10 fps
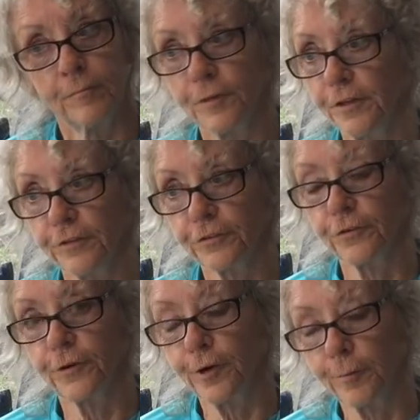
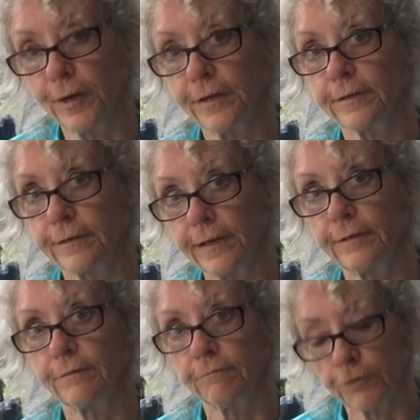medicinal, aromatic,
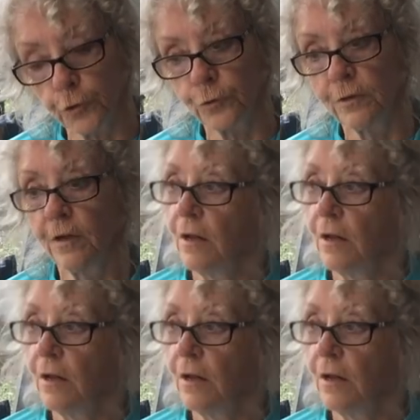native, and food.